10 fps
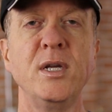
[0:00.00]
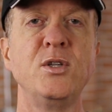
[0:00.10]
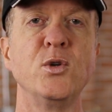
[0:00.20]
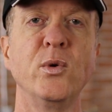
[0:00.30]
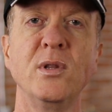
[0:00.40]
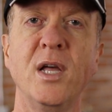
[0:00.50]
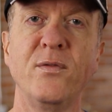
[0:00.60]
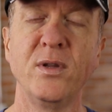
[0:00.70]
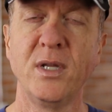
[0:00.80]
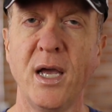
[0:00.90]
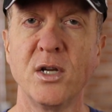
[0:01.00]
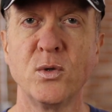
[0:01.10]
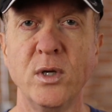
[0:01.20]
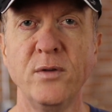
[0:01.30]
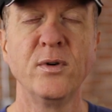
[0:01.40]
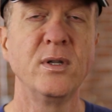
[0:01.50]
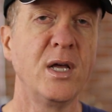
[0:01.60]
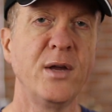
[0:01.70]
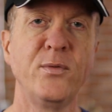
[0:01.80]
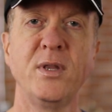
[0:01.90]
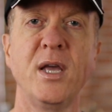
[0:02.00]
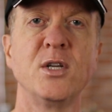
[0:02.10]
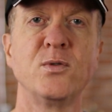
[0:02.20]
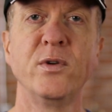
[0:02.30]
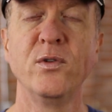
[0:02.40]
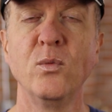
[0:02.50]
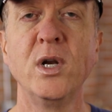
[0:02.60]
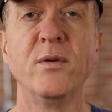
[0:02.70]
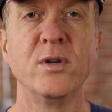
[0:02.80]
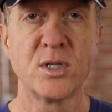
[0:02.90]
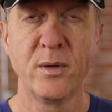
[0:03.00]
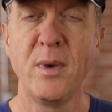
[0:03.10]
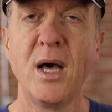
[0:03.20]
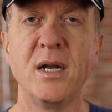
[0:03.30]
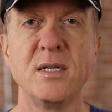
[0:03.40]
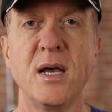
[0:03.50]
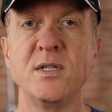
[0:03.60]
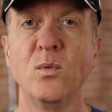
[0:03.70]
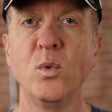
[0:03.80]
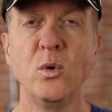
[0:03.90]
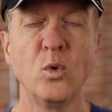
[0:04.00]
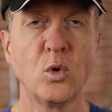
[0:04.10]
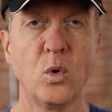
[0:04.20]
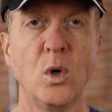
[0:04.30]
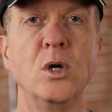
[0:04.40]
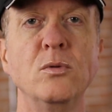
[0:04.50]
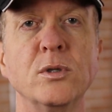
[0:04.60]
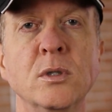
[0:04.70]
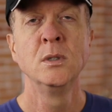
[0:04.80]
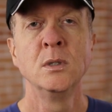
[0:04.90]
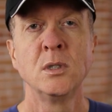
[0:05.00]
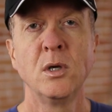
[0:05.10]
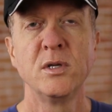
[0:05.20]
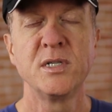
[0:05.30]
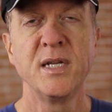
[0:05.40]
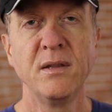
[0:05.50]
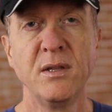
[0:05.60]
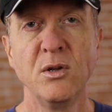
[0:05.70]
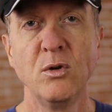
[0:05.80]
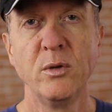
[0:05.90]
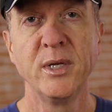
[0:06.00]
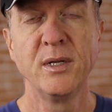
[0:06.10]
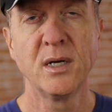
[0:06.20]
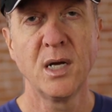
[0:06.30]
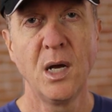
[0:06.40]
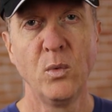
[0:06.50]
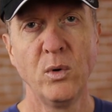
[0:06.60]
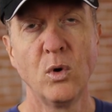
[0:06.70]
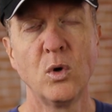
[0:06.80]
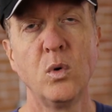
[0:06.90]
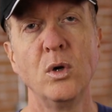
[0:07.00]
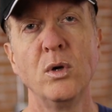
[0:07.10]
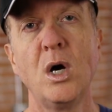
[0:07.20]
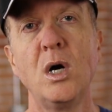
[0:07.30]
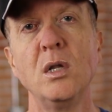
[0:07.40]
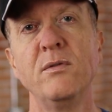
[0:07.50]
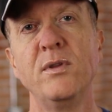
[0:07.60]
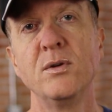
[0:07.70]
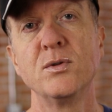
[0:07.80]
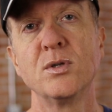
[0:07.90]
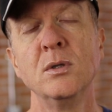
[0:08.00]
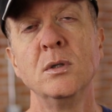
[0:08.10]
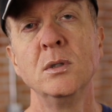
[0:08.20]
joint life with cash refund, whatever. It's commoditized, and we will quote, go to StanTheAnnuityMan.com, we will quote all of those